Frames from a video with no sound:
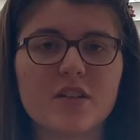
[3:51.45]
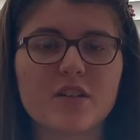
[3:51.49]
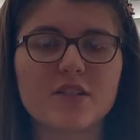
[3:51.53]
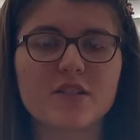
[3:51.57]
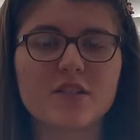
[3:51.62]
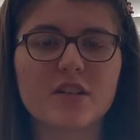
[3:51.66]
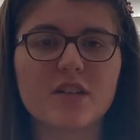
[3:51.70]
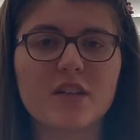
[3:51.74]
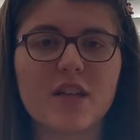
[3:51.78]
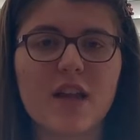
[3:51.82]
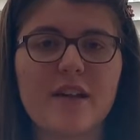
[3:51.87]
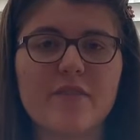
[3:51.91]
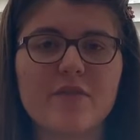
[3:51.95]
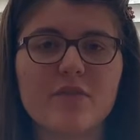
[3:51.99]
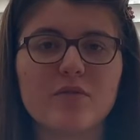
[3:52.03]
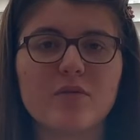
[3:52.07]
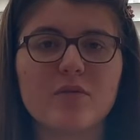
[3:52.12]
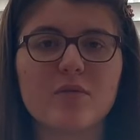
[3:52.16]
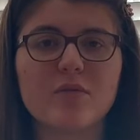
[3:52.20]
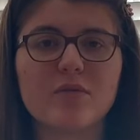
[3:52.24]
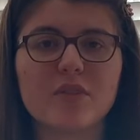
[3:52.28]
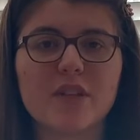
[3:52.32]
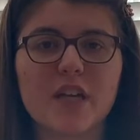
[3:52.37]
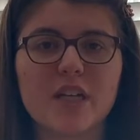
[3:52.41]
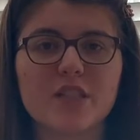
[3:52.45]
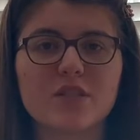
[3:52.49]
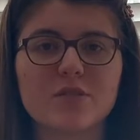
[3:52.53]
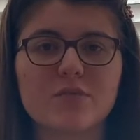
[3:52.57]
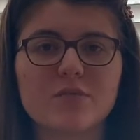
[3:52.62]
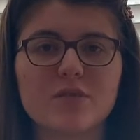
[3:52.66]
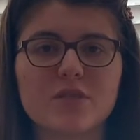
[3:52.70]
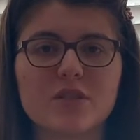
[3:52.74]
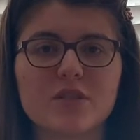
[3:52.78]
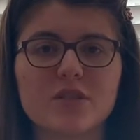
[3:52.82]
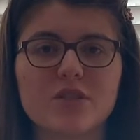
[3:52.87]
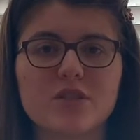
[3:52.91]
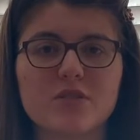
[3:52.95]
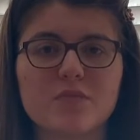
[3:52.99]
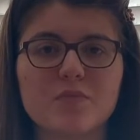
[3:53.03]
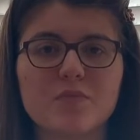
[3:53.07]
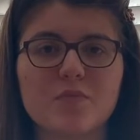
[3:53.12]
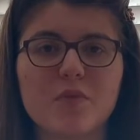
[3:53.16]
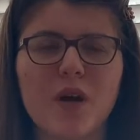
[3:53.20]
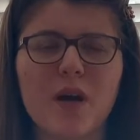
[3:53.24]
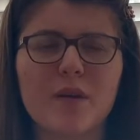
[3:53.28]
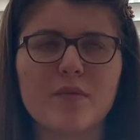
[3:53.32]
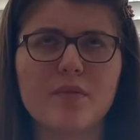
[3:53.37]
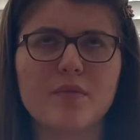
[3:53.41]
Because everyone with gastroparesis
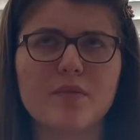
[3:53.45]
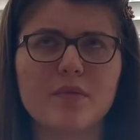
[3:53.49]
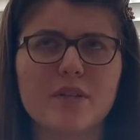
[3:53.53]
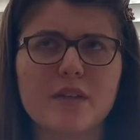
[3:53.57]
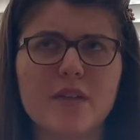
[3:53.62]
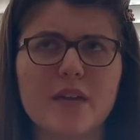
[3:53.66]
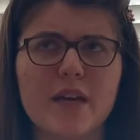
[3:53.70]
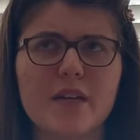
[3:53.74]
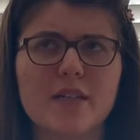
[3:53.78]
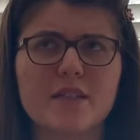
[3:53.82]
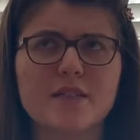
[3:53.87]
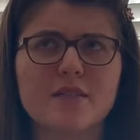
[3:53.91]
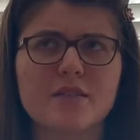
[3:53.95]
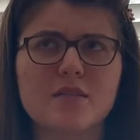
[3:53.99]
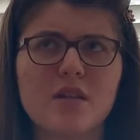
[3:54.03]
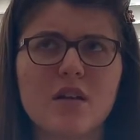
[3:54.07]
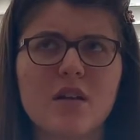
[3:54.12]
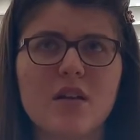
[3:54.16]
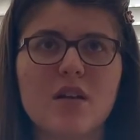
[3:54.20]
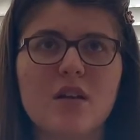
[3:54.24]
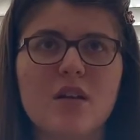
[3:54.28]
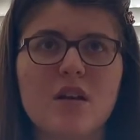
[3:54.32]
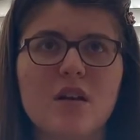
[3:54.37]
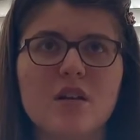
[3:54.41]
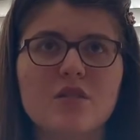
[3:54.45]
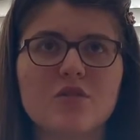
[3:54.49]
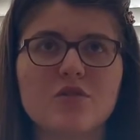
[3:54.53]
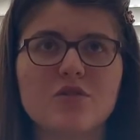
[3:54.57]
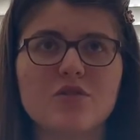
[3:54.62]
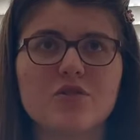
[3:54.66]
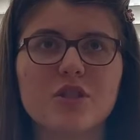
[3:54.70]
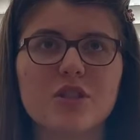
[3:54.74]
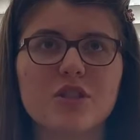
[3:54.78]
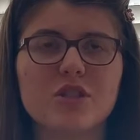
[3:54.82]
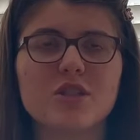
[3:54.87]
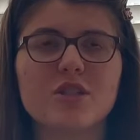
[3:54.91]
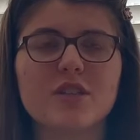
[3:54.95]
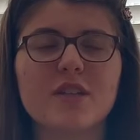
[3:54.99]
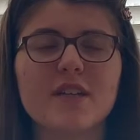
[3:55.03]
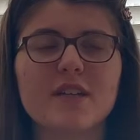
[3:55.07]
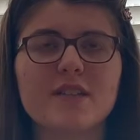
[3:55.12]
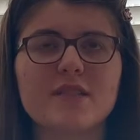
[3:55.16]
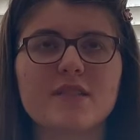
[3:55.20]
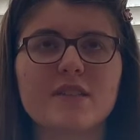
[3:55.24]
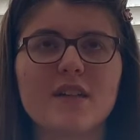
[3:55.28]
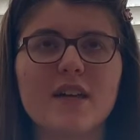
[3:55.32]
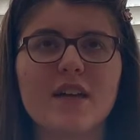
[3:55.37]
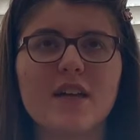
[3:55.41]
probably has a
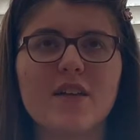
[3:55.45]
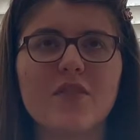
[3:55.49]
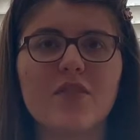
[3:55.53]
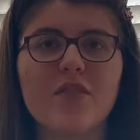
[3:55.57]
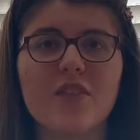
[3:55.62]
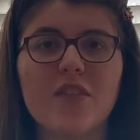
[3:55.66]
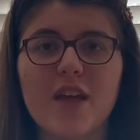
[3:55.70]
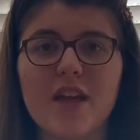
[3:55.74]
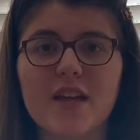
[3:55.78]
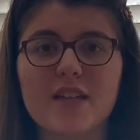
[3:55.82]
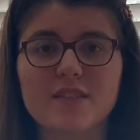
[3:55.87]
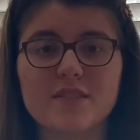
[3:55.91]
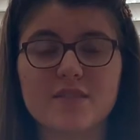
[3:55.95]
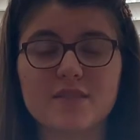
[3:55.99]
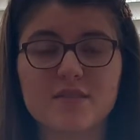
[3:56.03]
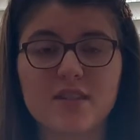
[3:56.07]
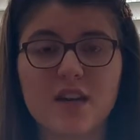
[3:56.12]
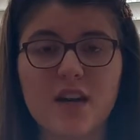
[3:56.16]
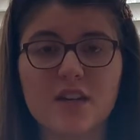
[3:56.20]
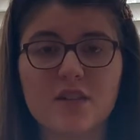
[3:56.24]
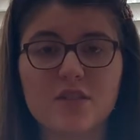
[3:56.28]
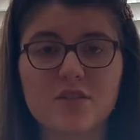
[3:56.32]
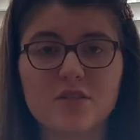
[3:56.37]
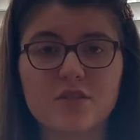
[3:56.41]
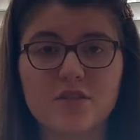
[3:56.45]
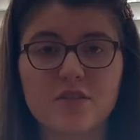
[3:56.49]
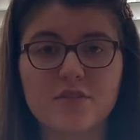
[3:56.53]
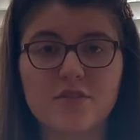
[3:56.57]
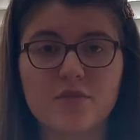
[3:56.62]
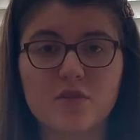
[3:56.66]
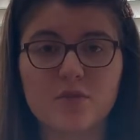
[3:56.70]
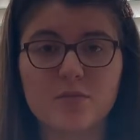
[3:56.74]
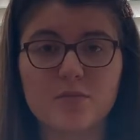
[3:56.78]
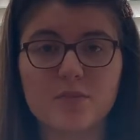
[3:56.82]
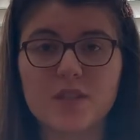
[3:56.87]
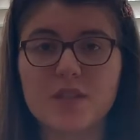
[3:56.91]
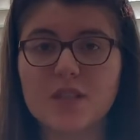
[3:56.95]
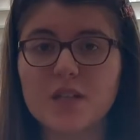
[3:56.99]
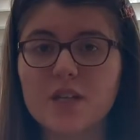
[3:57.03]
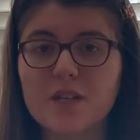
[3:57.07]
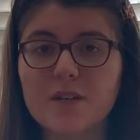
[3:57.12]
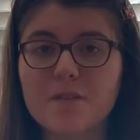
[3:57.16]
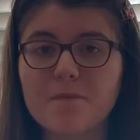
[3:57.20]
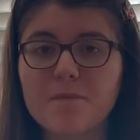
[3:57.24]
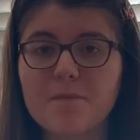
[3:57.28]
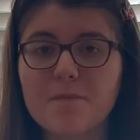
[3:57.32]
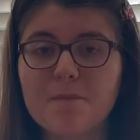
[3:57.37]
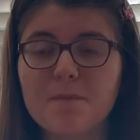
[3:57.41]
nutritionist, and they decide on your formula
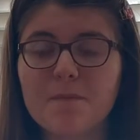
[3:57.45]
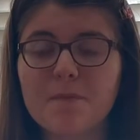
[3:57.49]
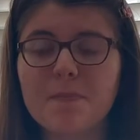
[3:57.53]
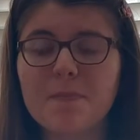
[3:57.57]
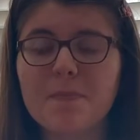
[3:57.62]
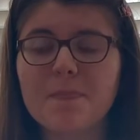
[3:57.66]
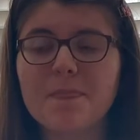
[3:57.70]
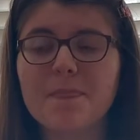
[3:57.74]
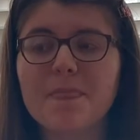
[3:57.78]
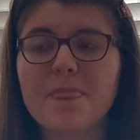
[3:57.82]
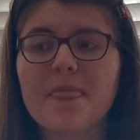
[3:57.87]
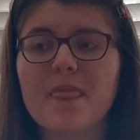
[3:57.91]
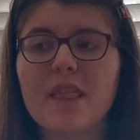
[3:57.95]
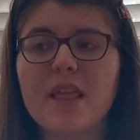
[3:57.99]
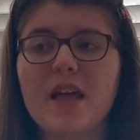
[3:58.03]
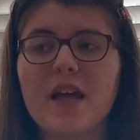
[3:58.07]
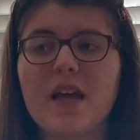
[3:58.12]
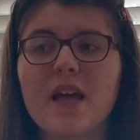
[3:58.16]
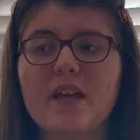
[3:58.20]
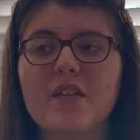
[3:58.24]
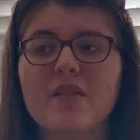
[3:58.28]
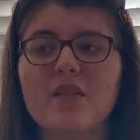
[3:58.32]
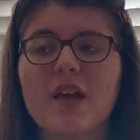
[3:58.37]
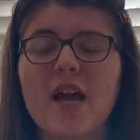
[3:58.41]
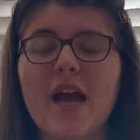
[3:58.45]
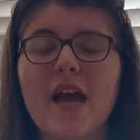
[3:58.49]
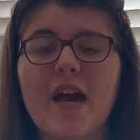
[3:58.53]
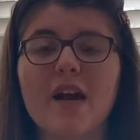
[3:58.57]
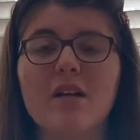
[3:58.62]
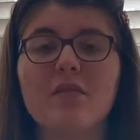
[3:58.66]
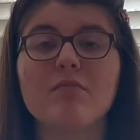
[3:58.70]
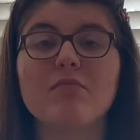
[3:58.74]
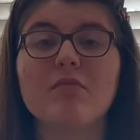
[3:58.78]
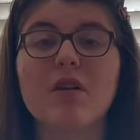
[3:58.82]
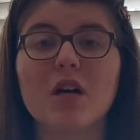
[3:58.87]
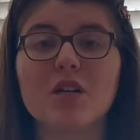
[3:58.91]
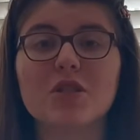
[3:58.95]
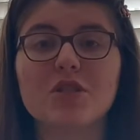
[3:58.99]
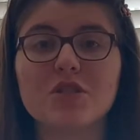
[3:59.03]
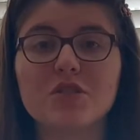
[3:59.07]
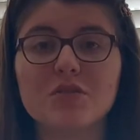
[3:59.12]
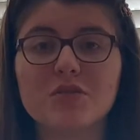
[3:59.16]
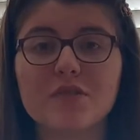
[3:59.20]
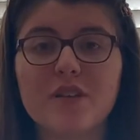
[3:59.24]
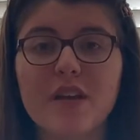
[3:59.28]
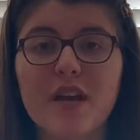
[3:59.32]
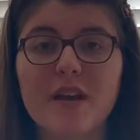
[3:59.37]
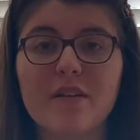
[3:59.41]
and how much you
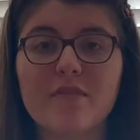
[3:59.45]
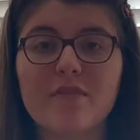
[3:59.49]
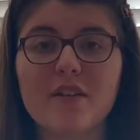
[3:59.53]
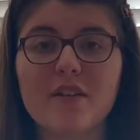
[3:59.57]
get.